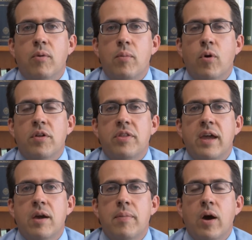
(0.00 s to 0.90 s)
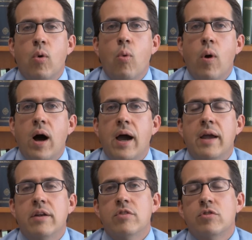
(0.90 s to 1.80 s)
one more thing about
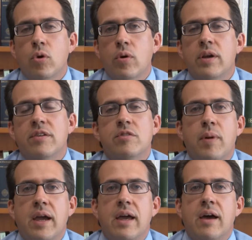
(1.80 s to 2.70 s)
why Nestorius might